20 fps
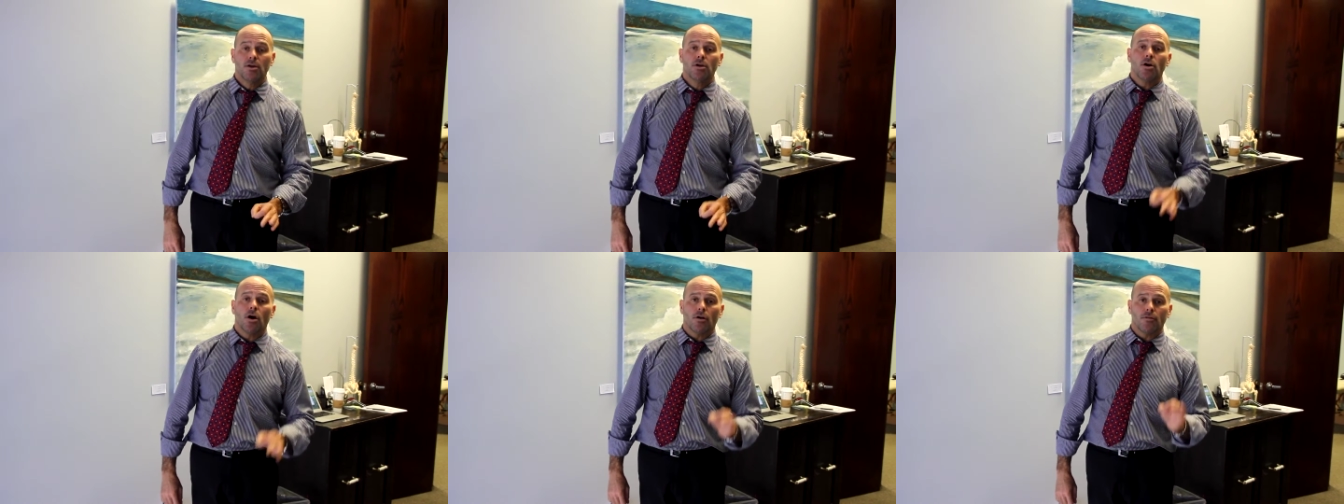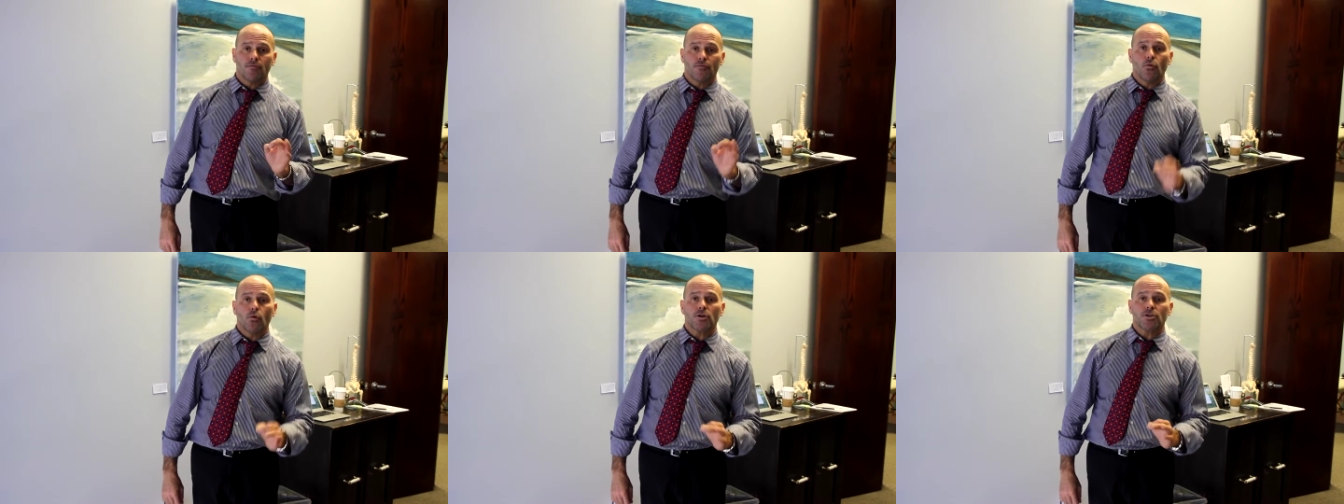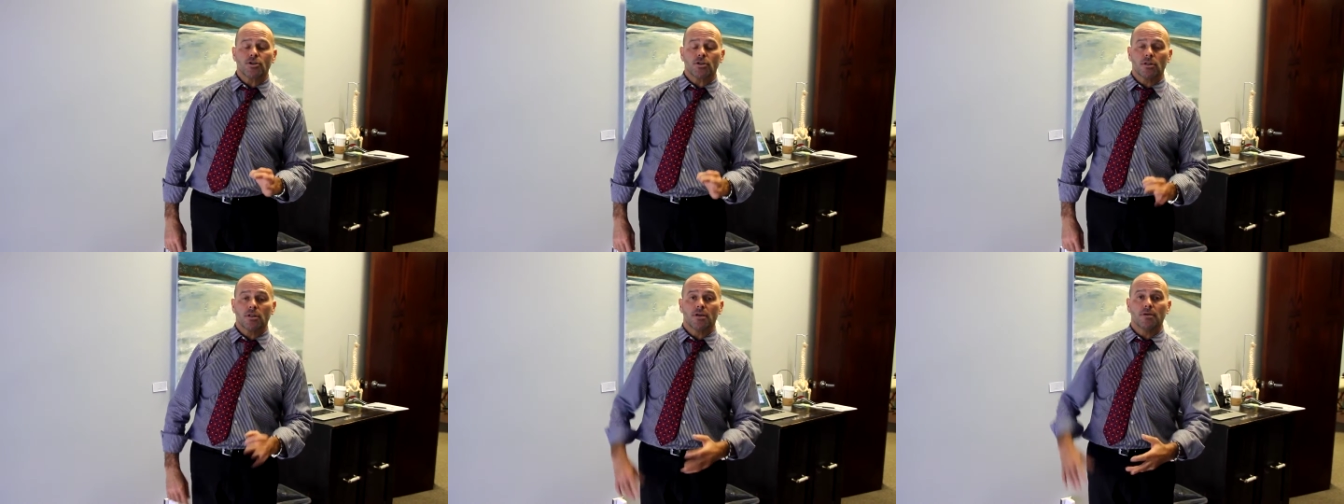
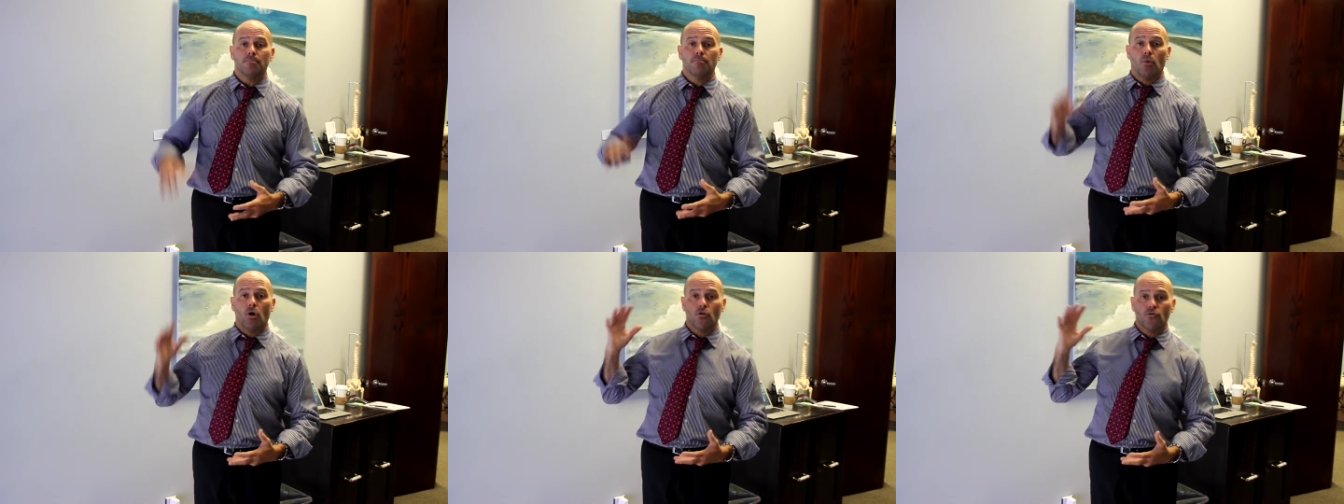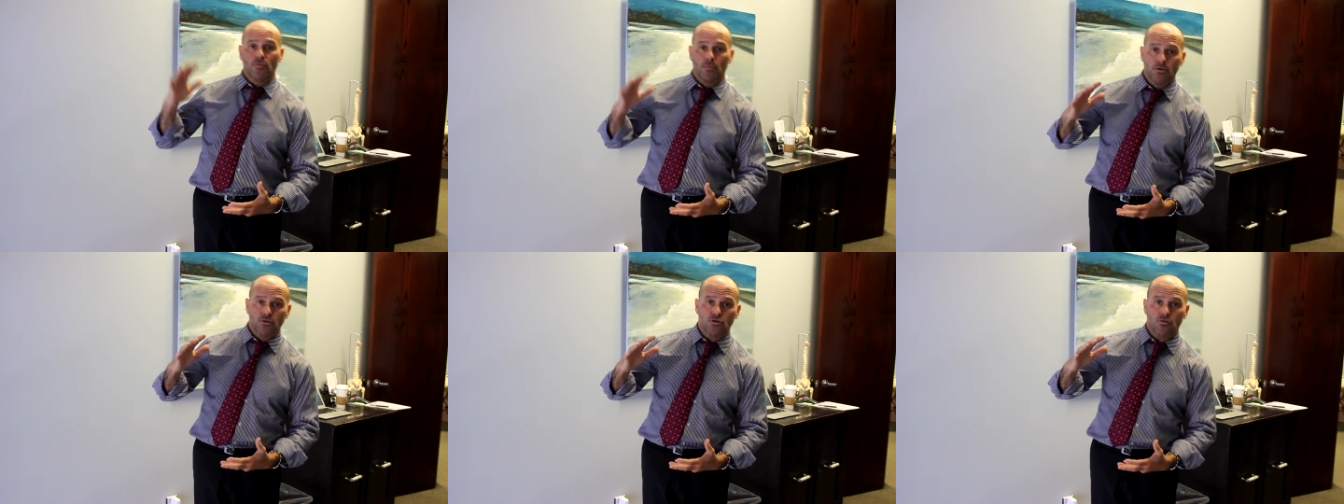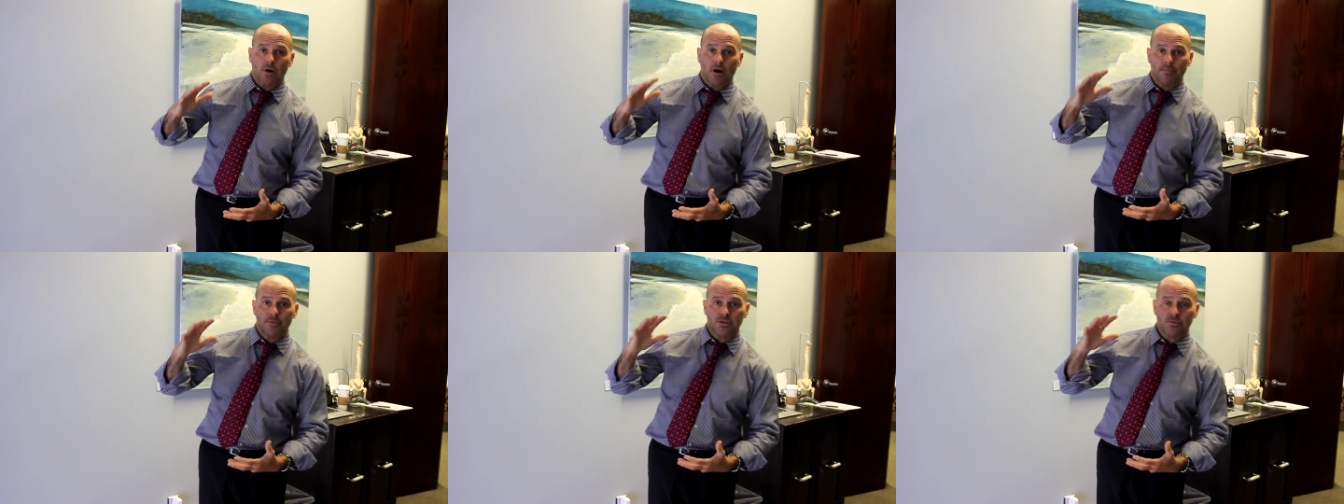Unfortunately, multiple
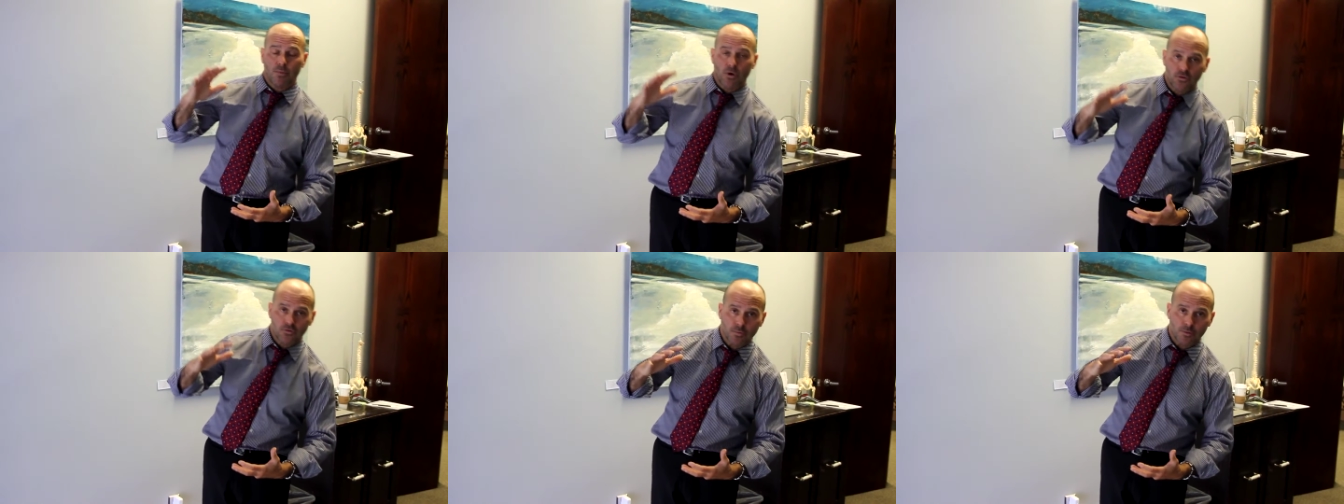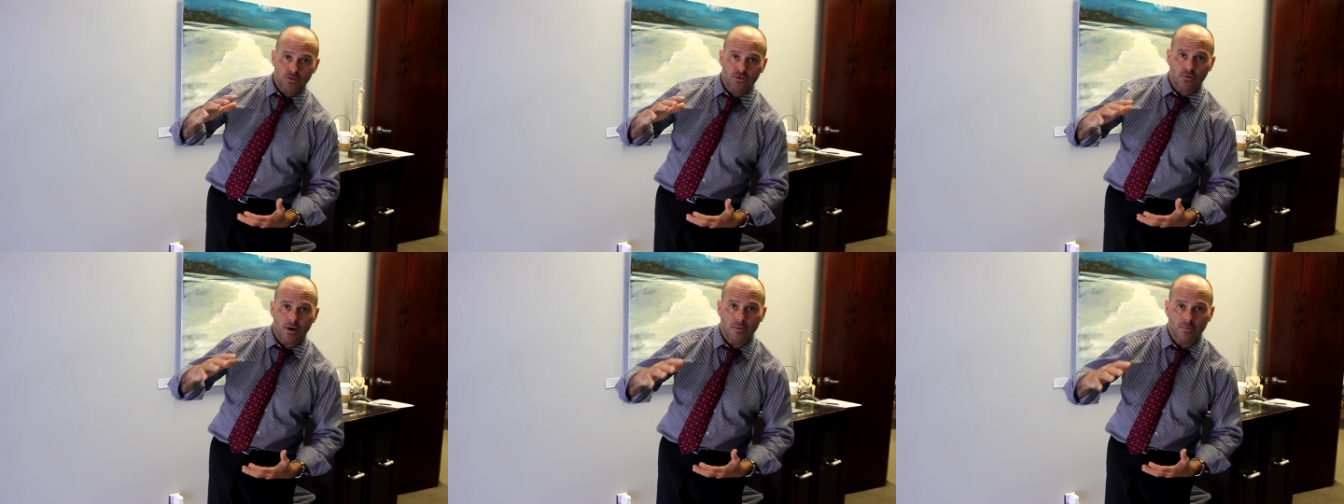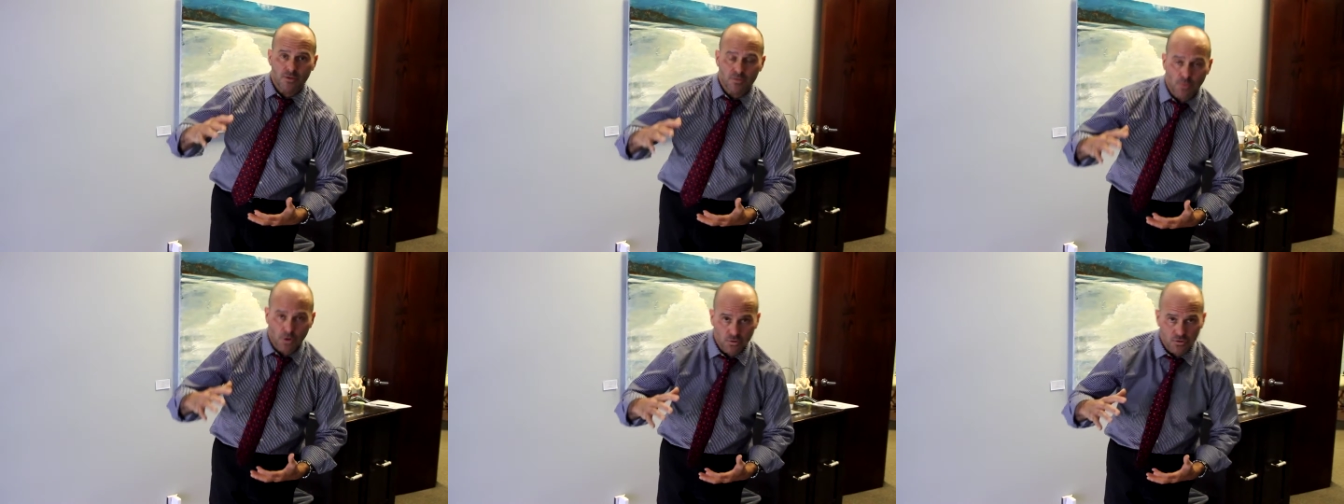
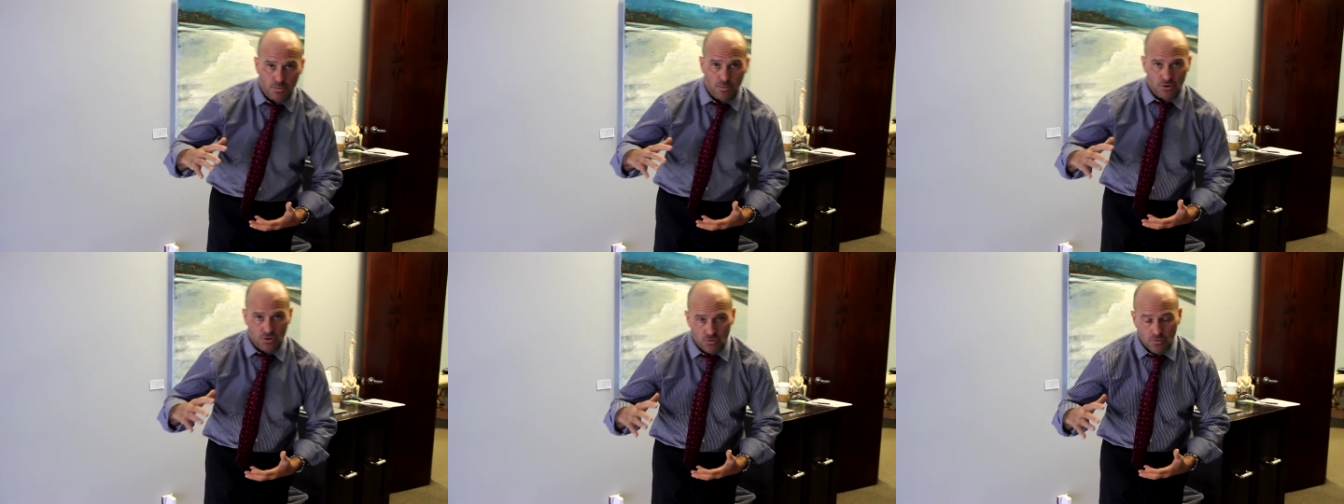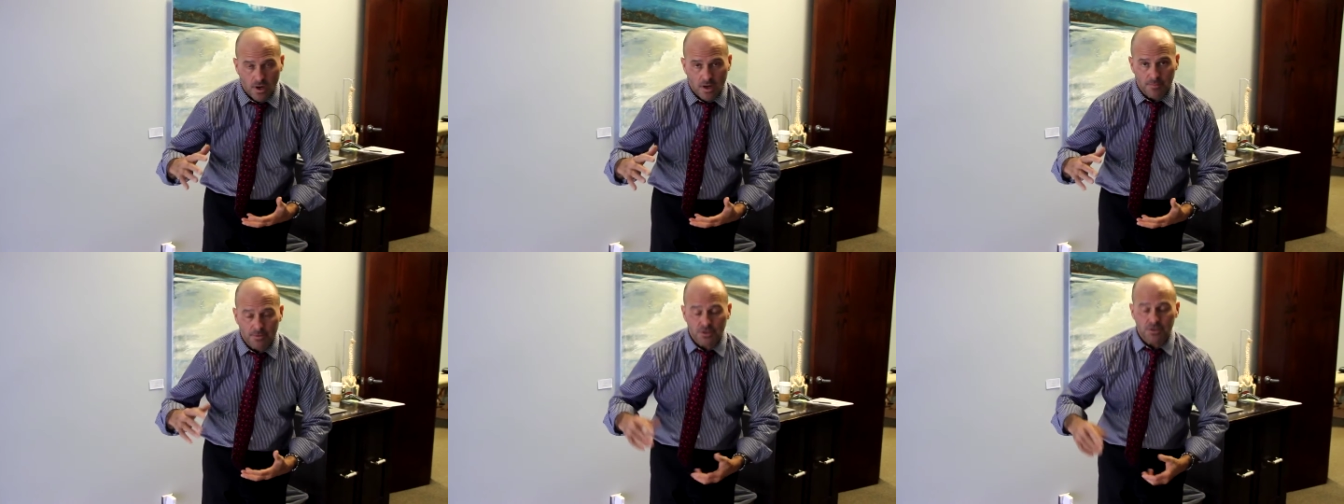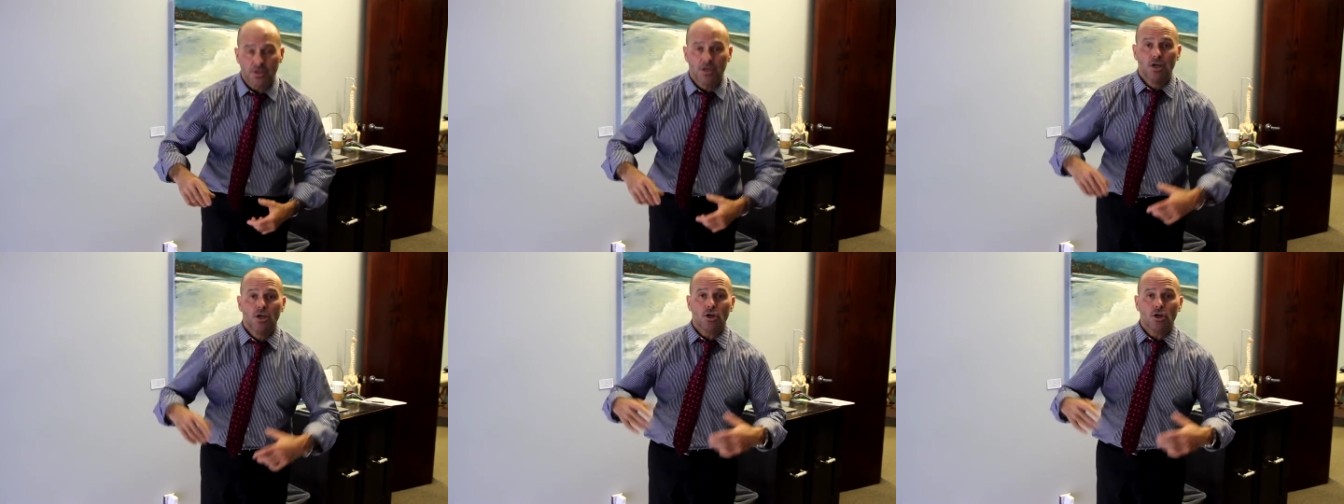traumas